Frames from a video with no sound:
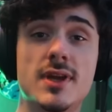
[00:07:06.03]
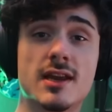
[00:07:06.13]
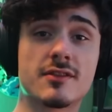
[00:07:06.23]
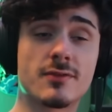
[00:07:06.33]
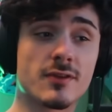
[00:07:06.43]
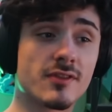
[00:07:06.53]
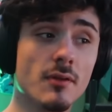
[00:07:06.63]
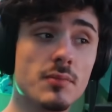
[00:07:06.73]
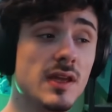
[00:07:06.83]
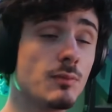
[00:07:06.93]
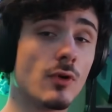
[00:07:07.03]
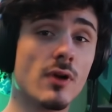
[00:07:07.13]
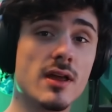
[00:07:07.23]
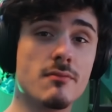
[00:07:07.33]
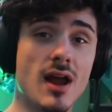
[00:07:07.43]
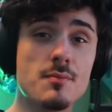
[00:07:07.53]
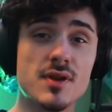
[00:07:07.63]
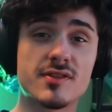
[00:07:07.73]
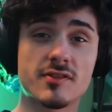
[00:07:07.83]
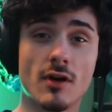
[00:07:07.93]
because for some people, it might
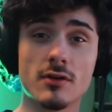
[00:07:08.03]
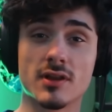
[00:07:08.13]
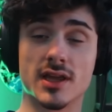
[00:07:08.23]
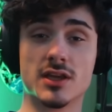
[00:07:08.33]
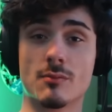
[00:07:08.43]
be startling.